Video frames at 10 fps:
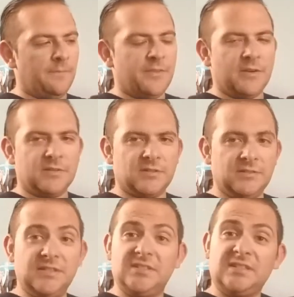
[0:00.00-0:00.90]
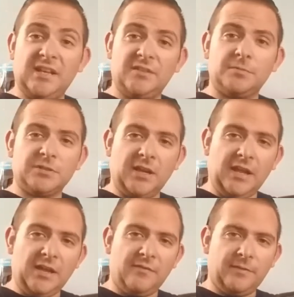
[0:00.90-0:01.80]
There's Descent, which I
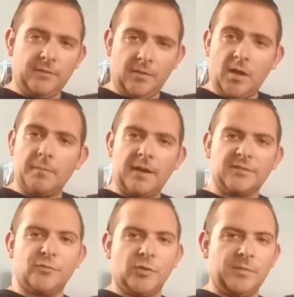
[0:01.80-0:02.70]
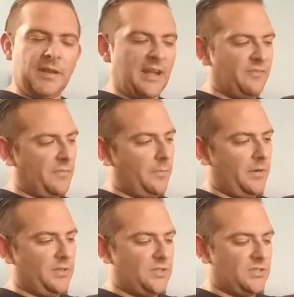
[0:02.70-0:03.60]
have in the long box form that I got from my
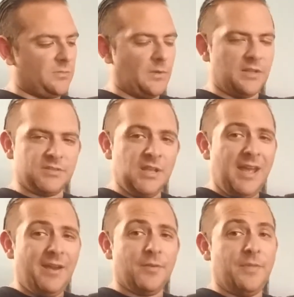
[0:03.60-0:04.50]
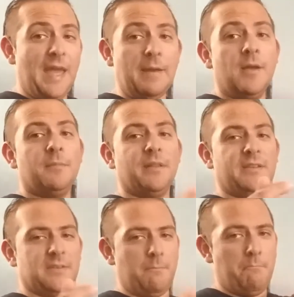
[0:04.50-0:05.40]
buddy Jason Wells. I heard that
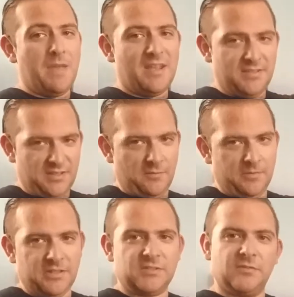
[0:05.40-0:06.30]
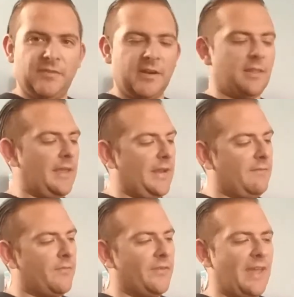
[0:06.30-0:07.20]
plays amazing with this, so very glad to
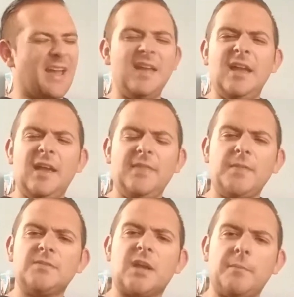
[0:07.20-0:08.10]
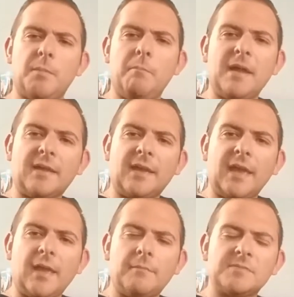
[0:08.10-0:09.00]
have it for that. And then there's a couple mech
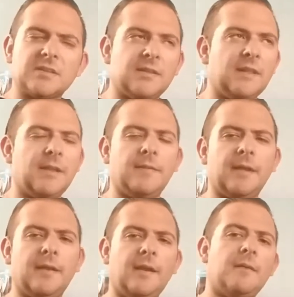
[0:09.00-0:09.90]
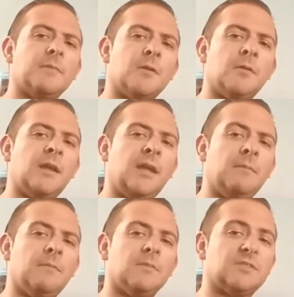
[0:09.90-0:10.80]
games, and then that Namco
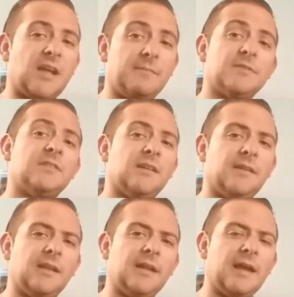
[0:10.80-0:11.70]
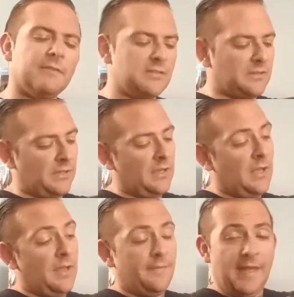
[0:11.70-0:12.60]
game Cyber Sled that I got recently
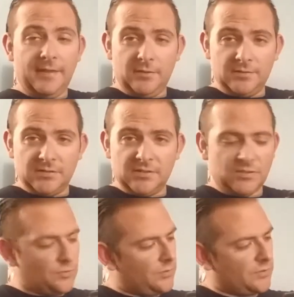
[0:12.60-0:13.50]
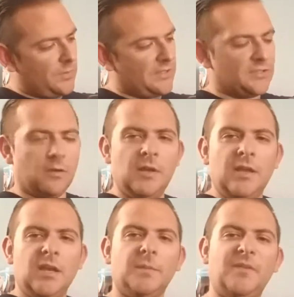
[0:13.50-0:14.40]
that uses this controller as well. So
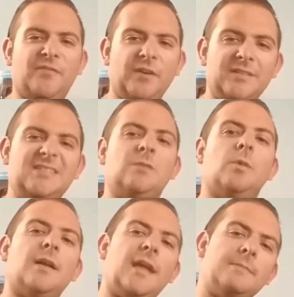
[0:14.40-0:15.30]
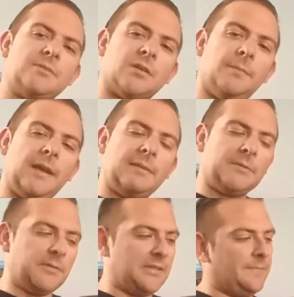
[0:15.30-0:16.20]
it'll be fun to see what games are
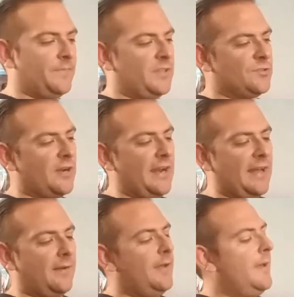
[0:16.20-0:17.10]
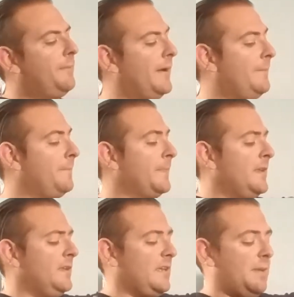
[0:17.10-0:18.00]
compatible with it and try it out. But
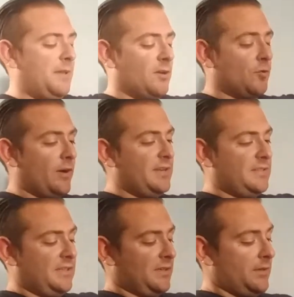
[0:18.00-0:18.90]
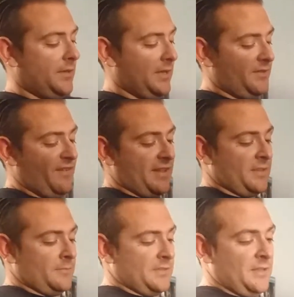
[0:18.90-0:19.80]
he gave me a great deal, and the fact
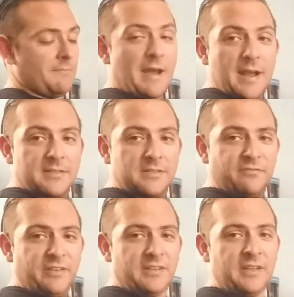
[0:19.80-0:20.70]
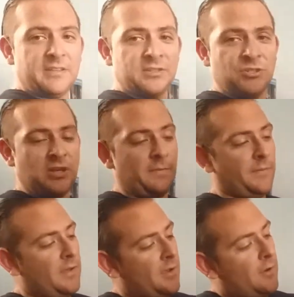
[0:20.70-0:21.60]
that it was in the box in fantastic shape
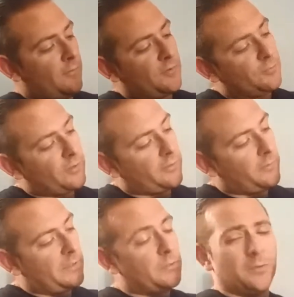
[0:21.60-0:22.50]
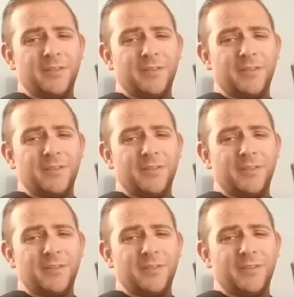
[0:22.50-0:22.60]
was really, really cool.